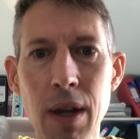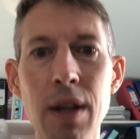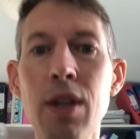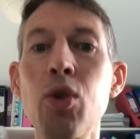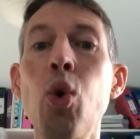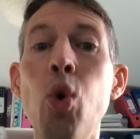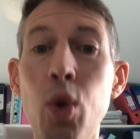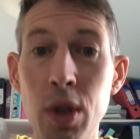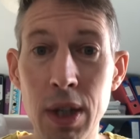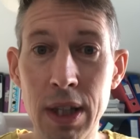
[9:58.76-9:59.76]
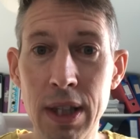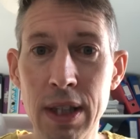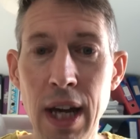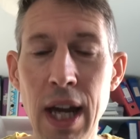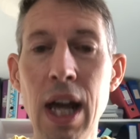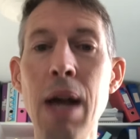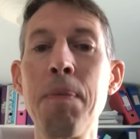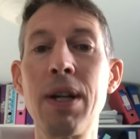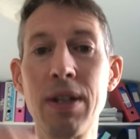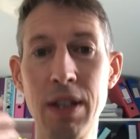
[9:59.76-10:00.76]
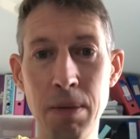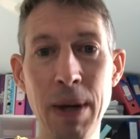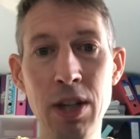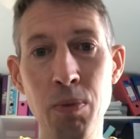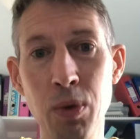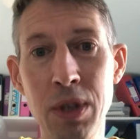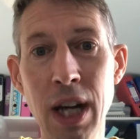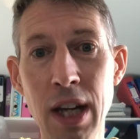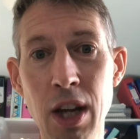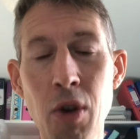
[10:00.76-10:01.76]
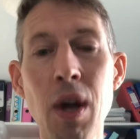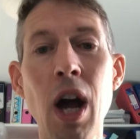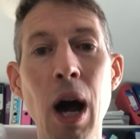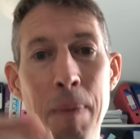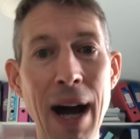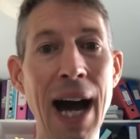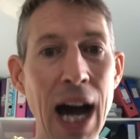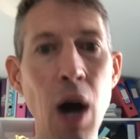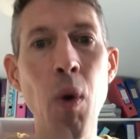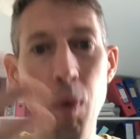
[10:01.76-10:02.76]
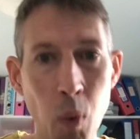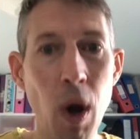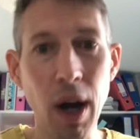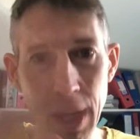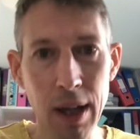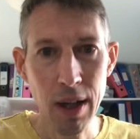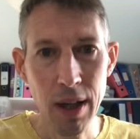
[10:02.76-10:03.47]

That's all you need to say, because then the patient will tell you about how and why